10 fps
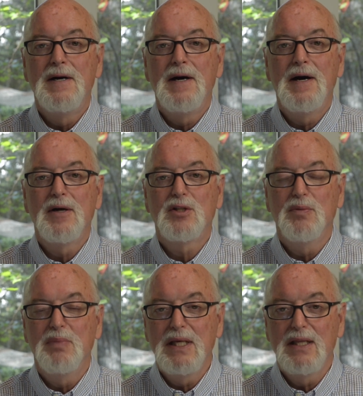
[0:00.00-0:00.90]
uh, to
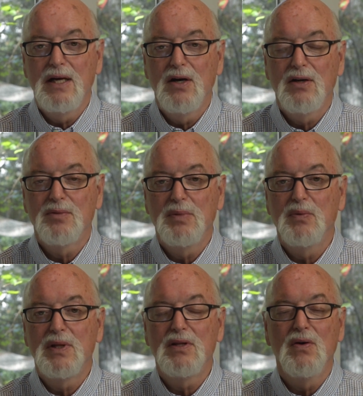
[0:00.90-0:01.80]
be there to be
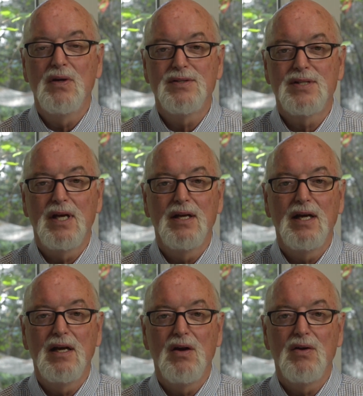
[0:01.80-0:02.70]
with you on
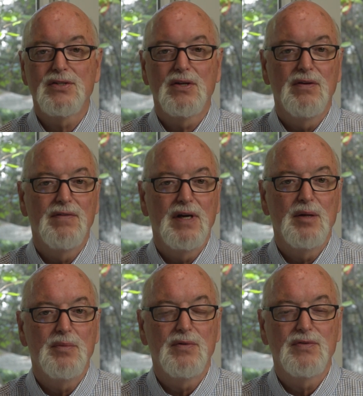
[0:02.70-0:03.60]
Sunday and also
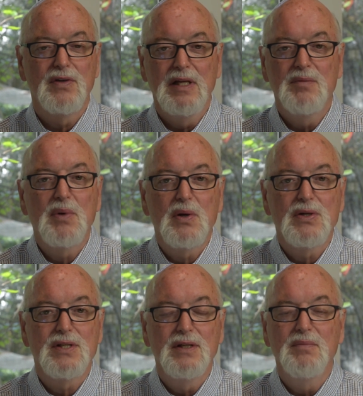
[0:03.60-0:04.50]
available for in
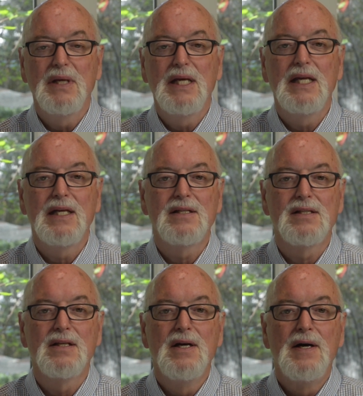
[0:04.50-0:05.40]
person
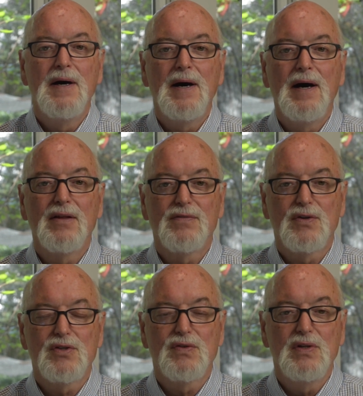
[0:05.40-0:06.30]
meetings uh, the
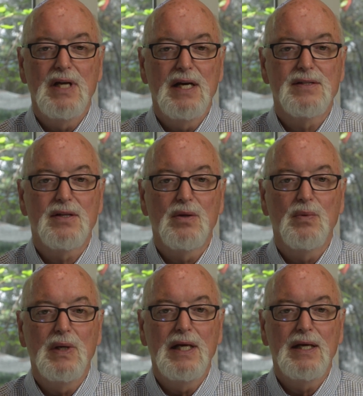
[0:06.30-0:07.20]
first few days of the
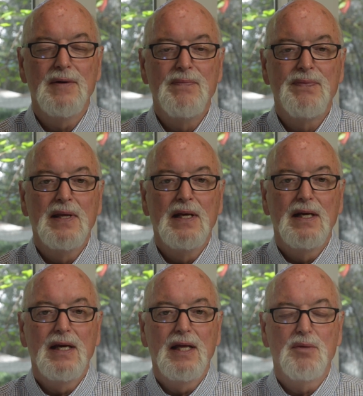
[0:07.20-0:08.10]
week.
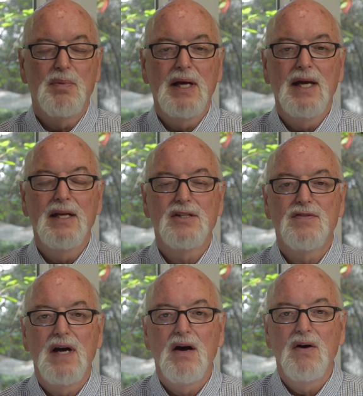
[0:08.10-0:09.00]
And the plan is
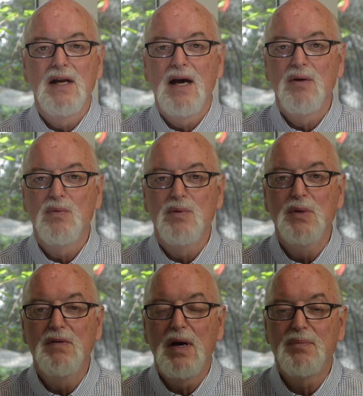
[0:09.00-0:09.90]
Valerie and I will
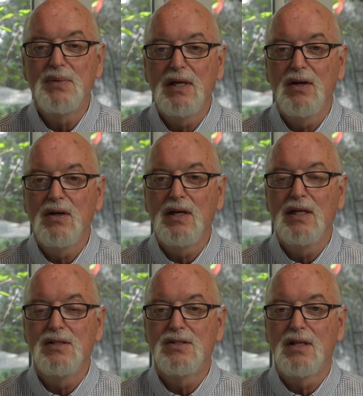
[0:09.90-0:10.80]
move up there
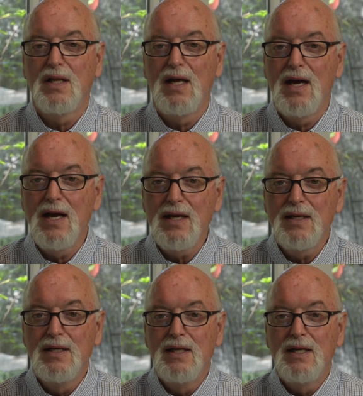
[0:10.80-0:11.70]
in July
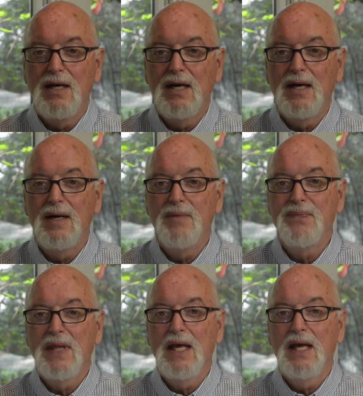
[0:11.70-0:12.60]

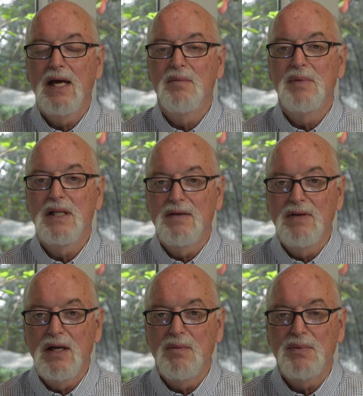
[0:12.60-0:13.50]
um, and be
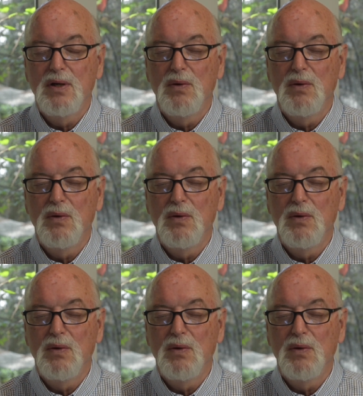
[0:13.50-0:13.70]
living up there